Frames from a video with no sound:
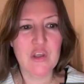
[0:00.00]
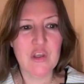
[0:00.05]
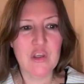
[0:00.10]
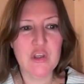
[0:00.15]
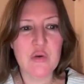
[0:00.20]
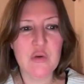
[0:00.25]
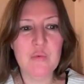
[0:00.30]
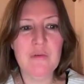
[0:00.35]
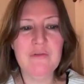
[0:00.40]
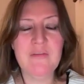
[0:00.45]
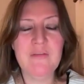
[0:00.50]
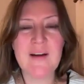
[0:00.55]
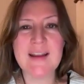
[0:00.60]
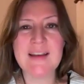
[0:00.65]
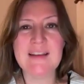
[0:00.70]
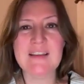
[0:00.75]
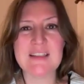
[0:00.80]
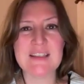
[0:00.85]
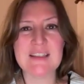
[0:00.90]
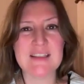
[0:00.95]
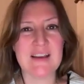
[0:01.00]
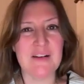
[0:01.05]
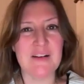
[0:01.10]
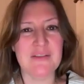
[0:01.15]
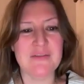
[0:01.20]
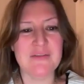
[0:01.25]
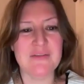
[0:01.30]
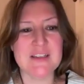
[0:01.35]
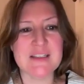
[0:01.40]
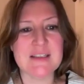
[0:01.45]
You will find the
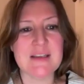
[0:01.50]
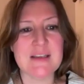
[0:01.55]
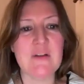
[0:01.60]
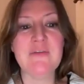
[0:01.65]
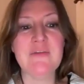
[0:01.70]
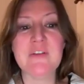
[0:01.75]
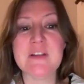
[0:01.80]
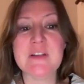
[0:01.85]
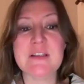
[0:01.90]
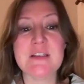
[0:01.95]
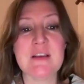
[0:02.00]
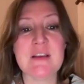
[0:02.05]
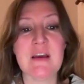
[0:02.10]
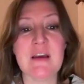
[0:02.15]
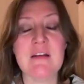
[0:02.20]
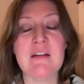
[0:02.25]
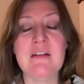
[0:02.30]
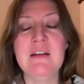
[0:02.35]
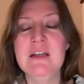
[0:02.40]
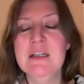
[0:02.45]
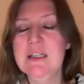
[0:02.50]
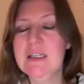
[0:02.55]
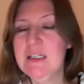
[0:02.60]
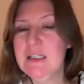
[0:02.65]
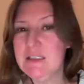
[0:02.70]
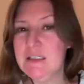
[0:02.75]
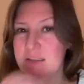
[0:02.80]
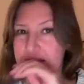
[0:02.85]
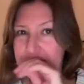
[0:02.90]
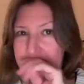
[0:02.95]
self and self-concern,
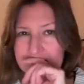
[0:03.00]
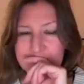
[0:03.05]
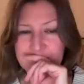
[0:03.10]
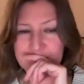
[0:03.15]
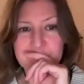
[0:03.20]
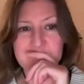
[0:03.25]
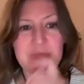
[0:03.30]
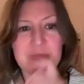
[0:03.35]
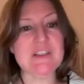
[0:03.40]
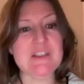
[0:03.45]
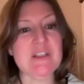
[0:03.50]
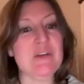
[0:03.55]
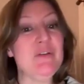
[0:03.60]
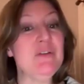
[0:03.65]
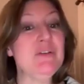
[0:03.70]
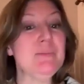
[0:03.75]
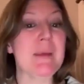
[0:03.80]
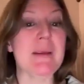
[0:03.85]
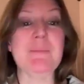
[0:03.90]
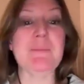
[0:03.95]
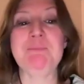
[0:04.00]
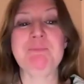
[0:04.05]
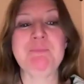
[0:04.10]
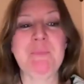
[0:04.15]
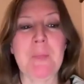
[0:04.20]
excuse me,